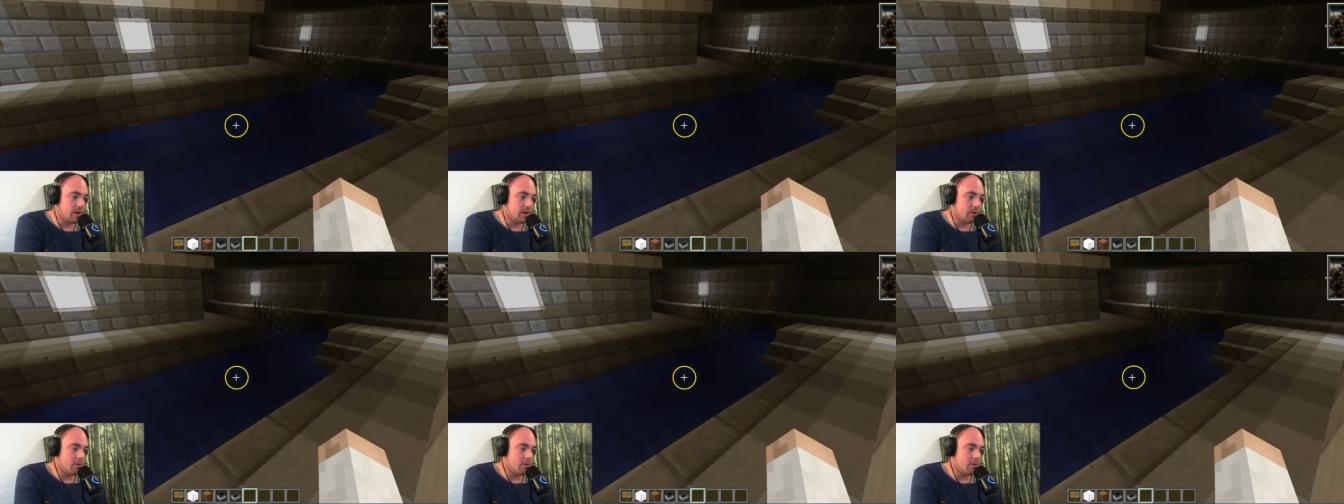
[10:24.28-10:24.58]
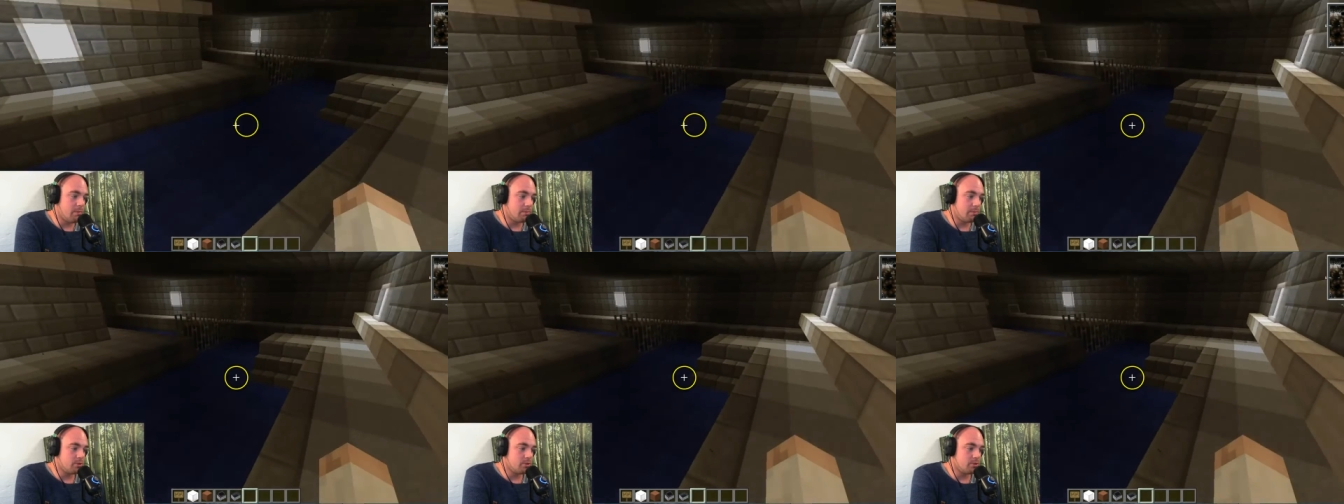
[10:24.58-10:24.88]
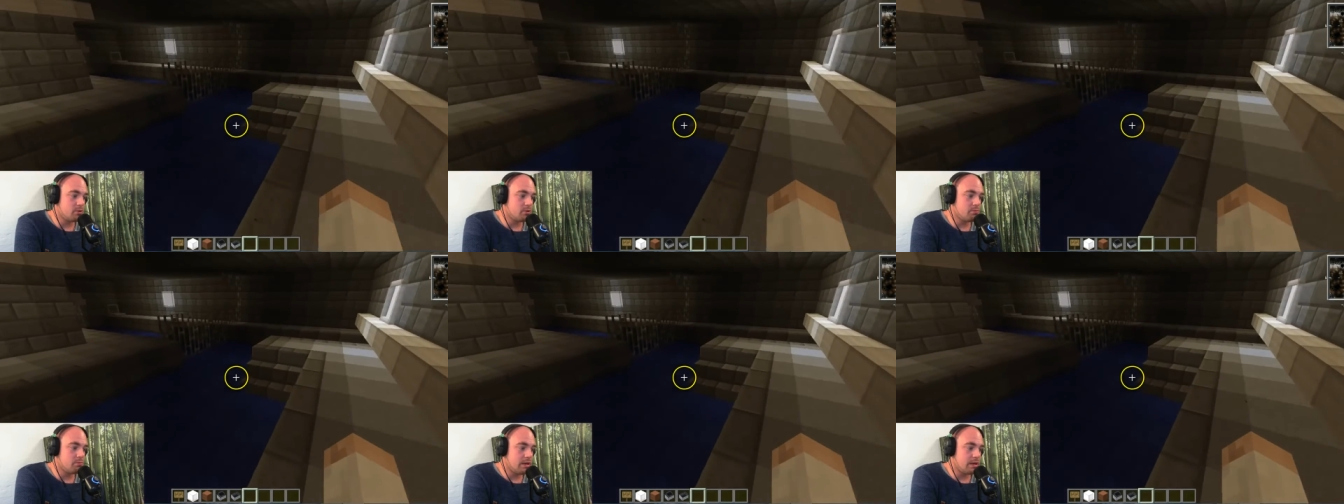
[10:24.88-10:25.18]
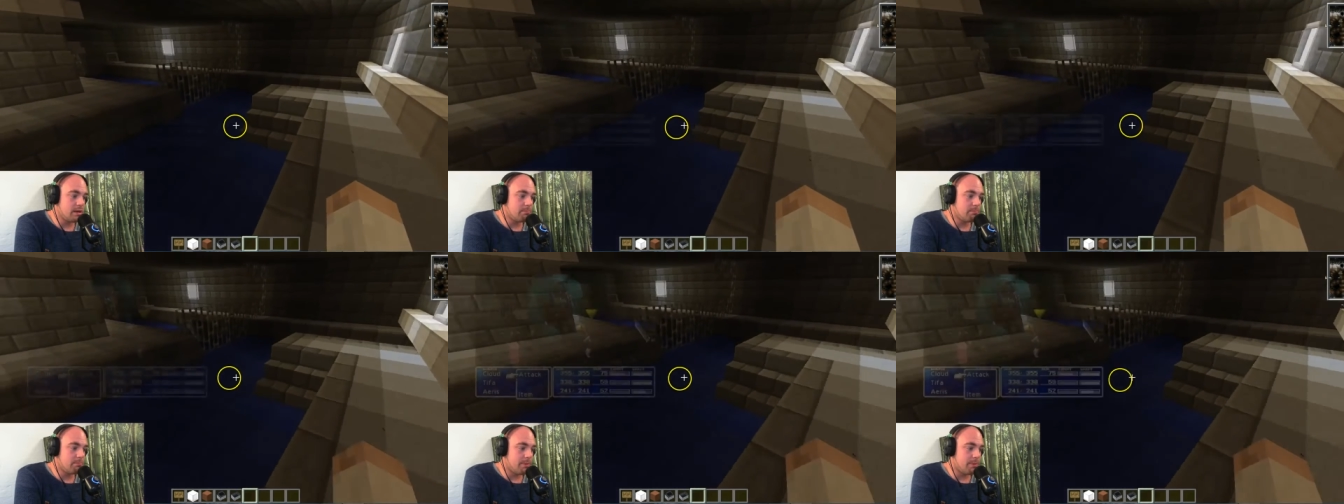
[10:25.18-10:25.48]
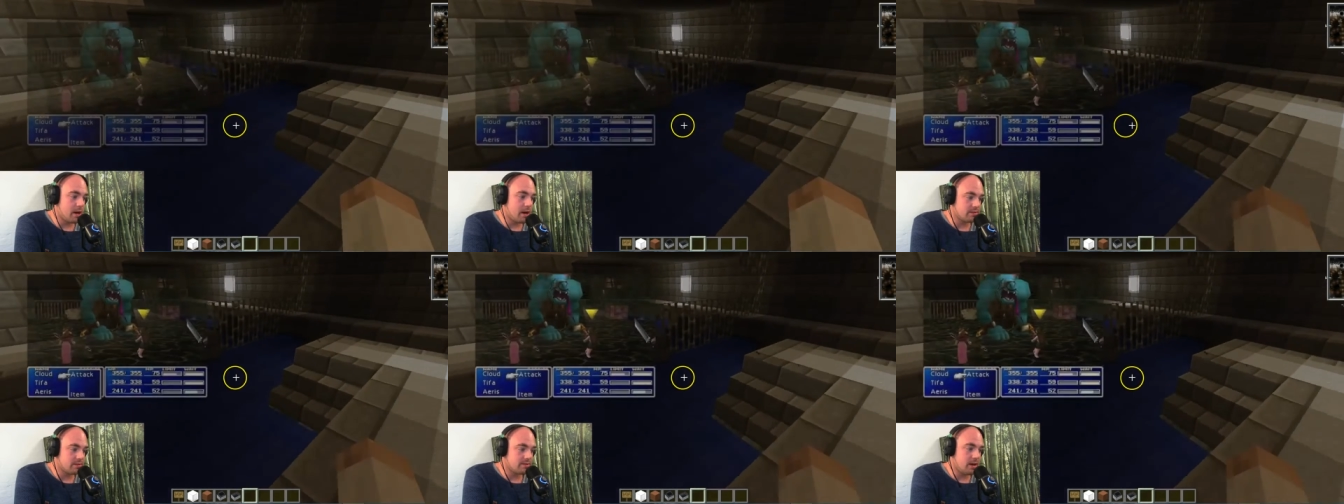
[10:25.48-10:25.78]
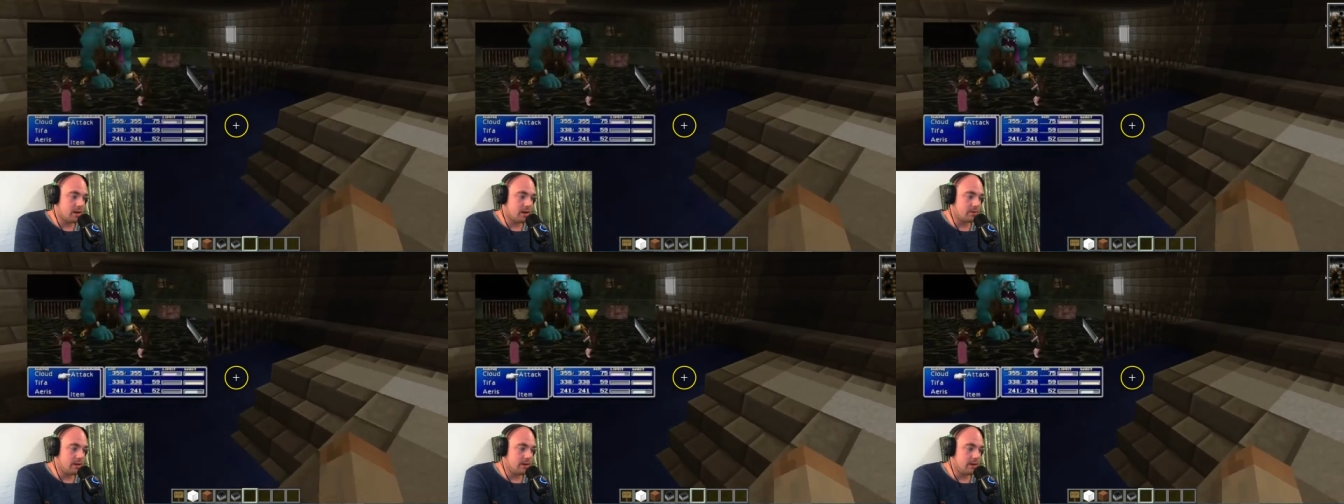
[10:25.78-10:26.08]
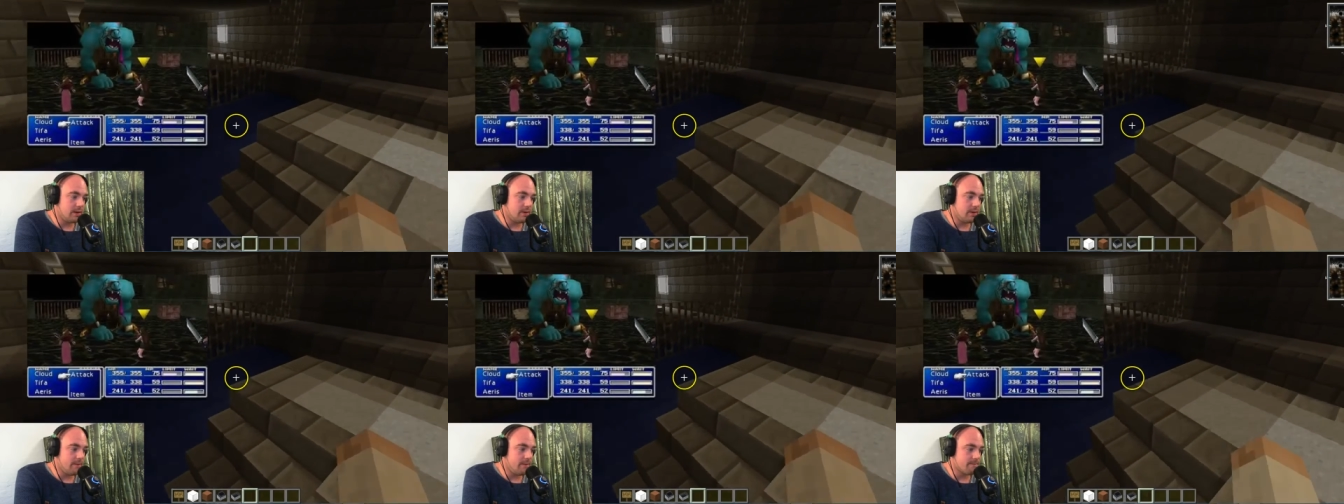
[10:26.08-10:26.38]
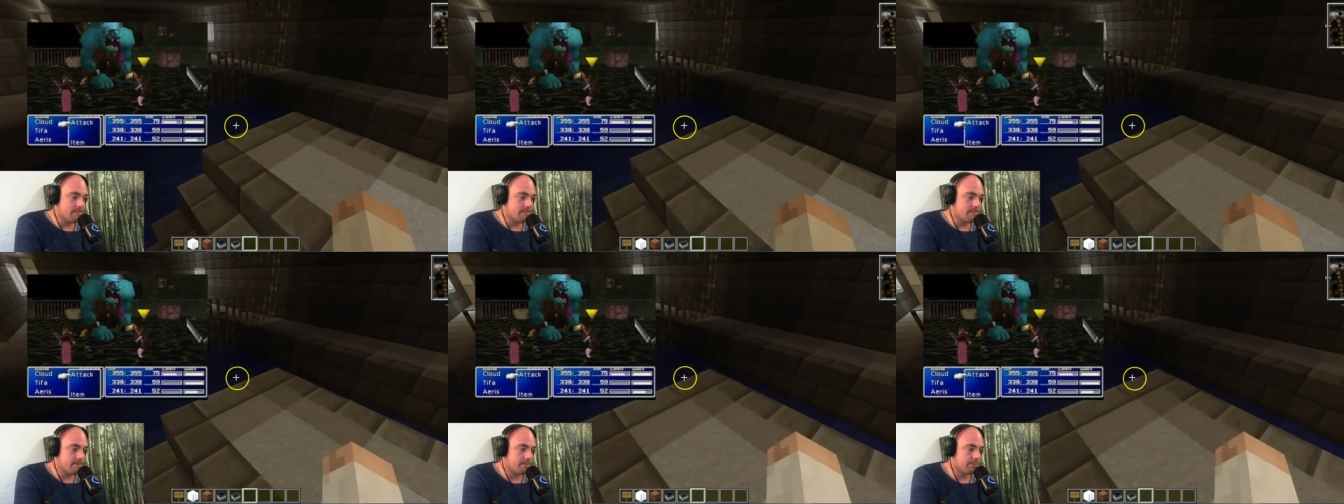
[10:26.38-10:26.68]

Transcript: I remember you meet a boss down here,